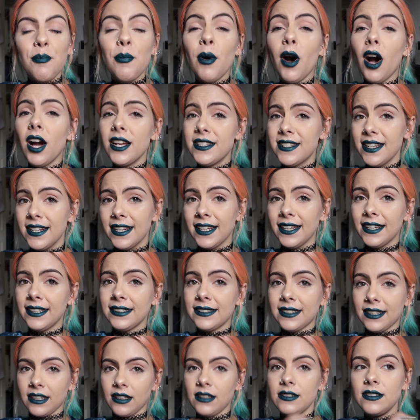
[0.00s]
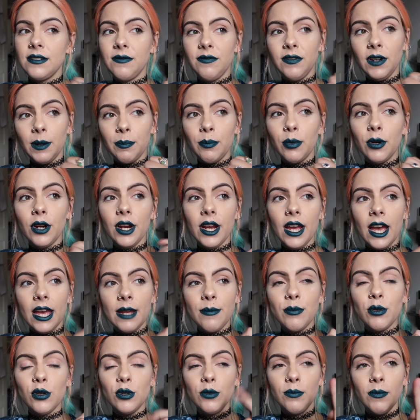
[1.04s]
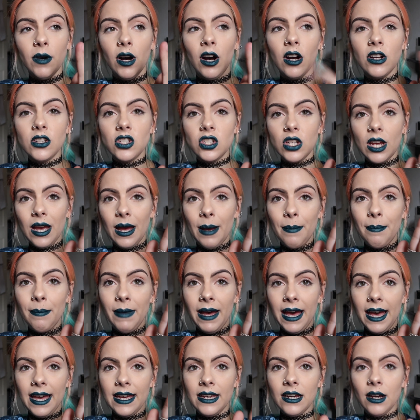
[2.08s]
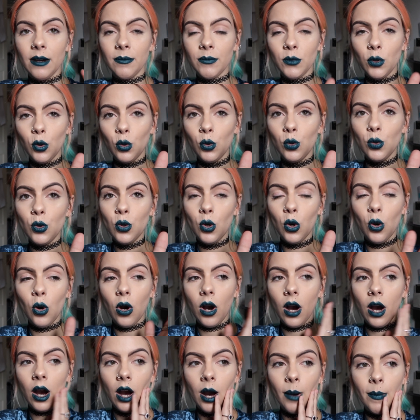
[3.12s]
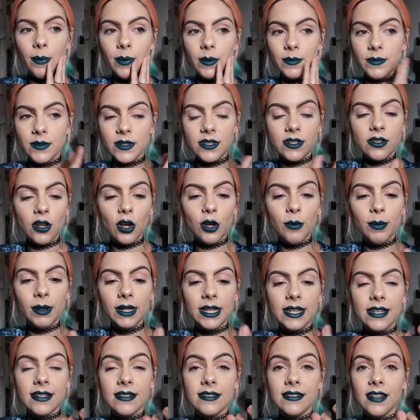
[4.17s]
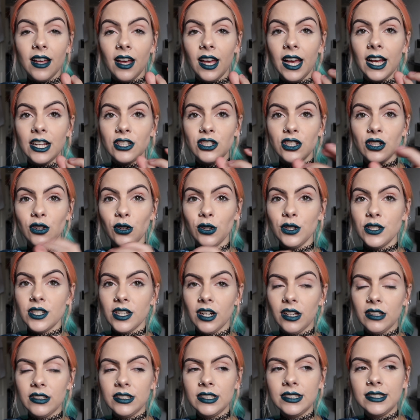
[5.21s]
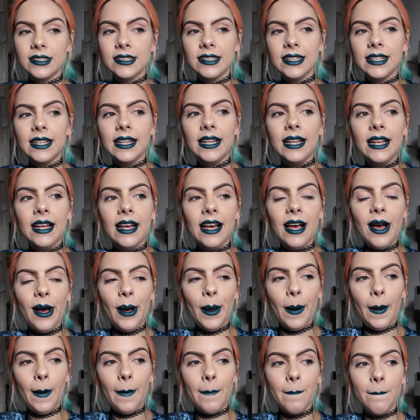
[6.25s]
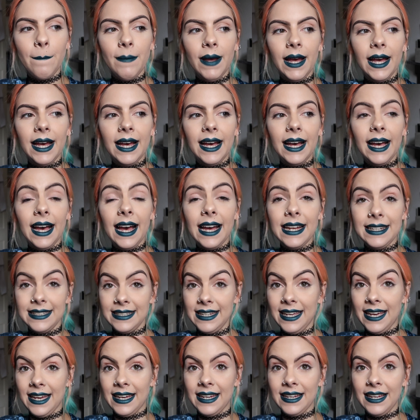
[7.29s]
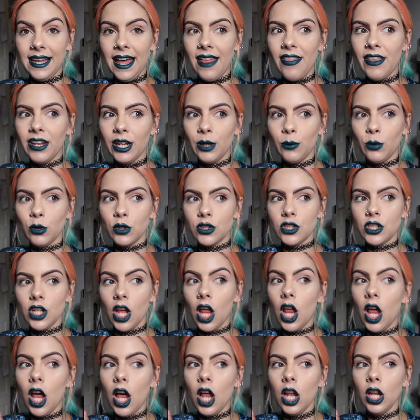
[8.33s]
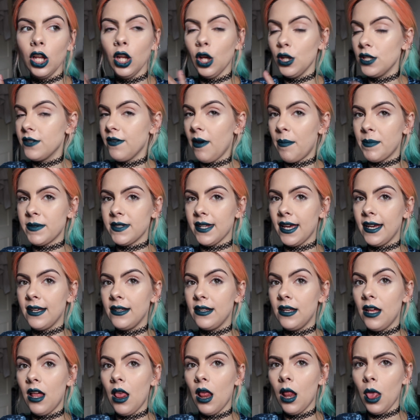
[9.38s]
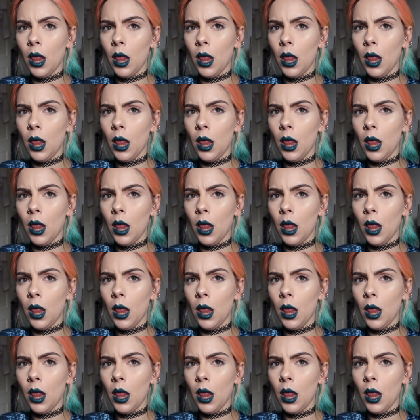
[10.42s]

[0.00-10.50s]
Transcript: but I did it. February, April, March and May. I'm all caught up. So pleased that I actually got it done. Um, and yeah, and then I watched loads of episodes